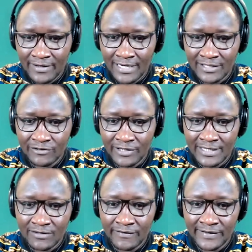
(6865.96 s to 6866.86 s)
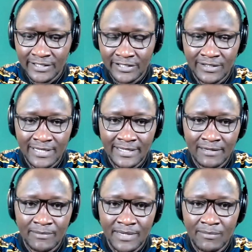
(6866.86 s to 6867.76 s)
that has joined this conversation, then
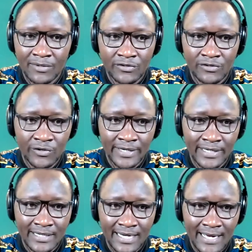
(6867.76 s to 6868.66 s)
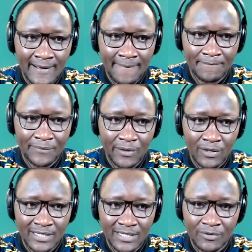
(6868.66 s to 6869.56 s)
they'll be able to join the
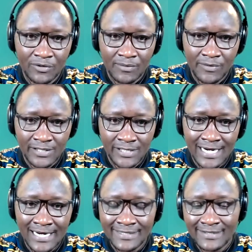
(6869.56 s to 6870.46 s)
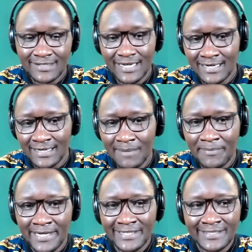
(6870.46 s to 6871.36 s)
WhatsApp group with journalists and
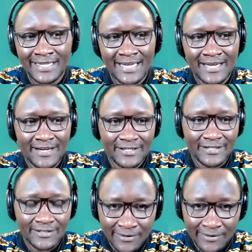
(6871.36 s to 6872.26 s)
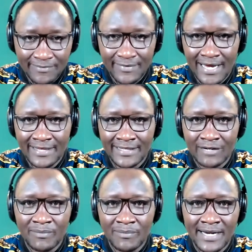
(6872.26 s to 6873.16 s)
campaigners. So I think that
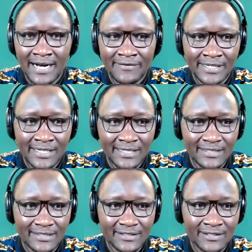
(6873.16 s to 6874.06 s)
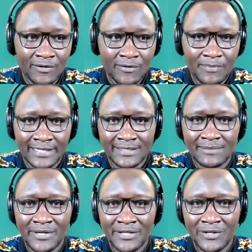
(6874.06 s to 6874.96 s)
would be covered. So please
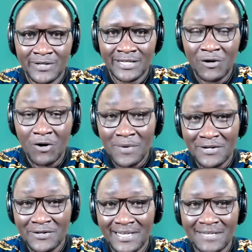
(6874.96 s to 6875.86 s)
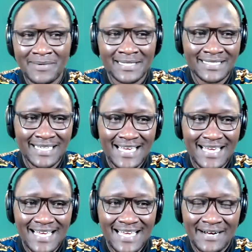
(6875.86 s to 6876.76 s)
make sure that you open your emails
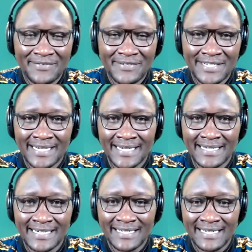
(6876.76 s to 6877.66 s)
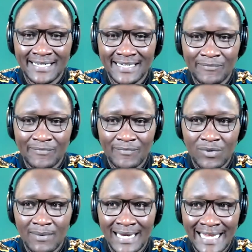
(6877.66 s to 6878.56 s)
after
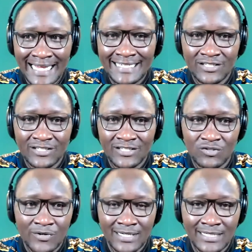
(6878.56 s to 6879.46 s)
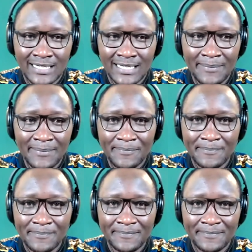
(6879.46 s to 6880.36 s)
latest tomorrow at 10 a.m.
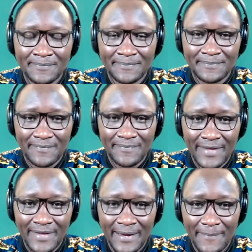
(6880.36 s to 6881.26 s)
Yeah.